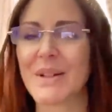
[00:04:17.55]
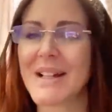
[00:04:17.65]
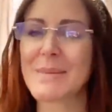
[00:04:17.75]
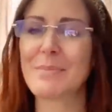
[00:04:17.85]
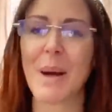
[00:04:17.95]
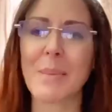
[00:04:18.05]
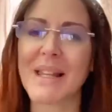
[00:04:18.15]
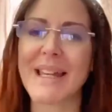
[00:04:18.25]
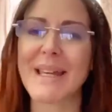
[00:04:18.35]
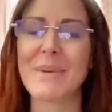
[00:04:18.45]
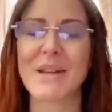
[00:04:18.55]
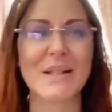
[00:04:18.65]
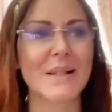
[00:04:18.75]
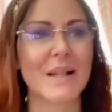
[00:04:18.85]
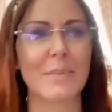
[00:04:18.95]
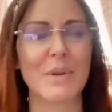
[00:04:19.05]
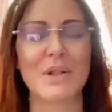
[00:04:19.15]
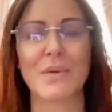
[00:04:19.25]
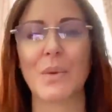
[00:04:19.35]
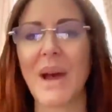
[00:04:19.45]
nice bubbly because it's like
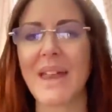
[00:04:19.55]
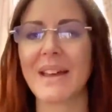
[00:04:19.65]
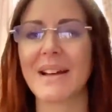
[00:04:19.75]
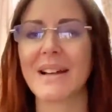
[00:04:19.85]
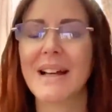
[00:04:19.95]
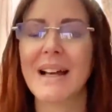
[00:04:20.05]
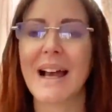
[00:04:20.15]
beautiful weather.